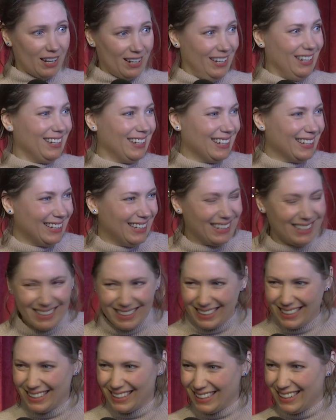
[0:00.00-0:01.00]

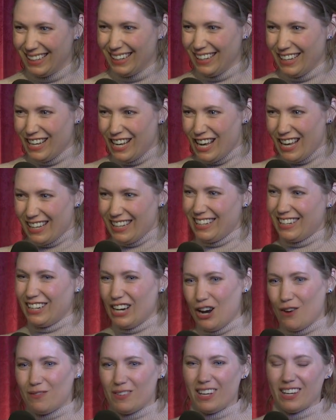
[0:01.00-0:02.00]

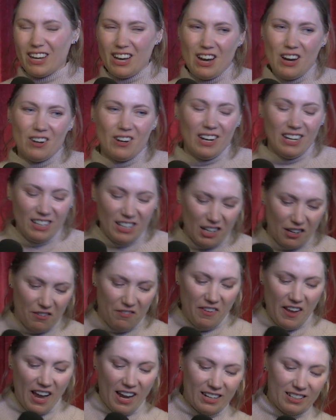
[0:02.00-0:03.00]
I'm like, oh, I look
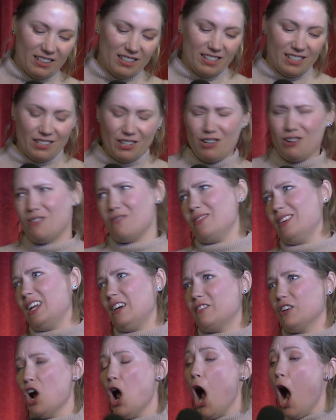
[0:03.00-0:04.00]
fat in this. Oh,
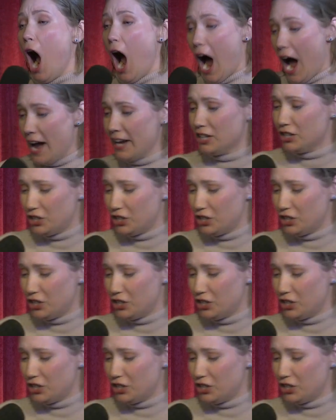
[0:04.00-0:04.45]
whatever. I